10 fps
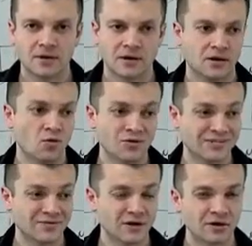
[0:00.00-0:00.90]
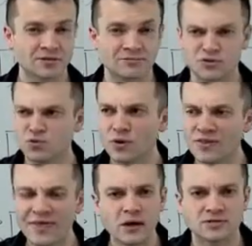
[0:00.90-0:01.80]
Over
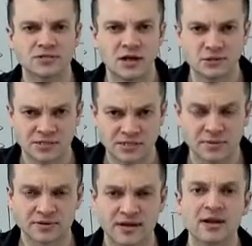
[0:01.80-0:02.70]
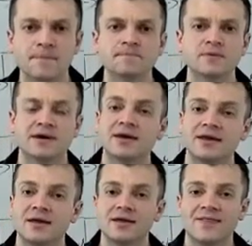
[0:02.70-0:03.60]
$720,000, something like that.
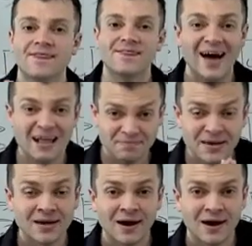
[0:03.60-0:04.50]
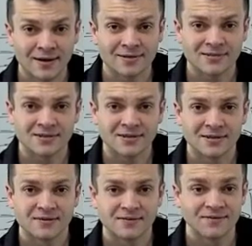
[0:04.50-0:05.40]
Again, not because
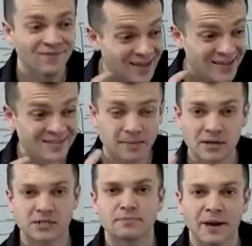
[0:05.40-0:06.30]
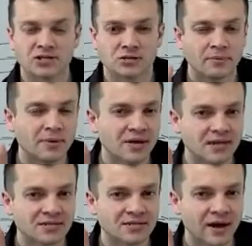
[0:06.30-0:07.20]
Vic is somebody special, but
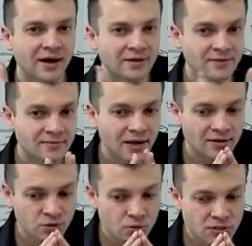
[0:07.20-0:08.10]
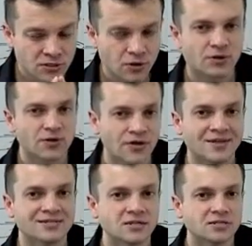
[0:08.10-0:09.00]
because I do certain
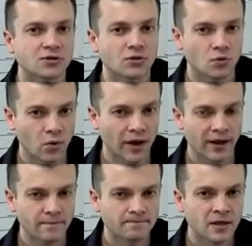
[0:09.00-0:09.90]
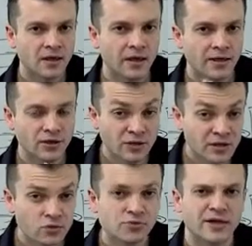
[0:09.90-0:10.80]
things in a certain way. And you
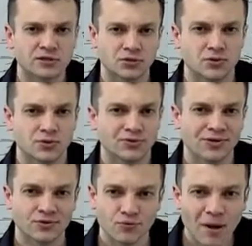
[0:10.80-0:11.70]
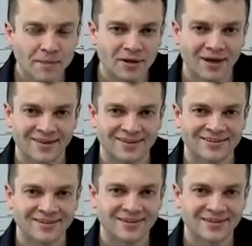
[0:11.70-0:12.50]
can do that too. You can replicate it.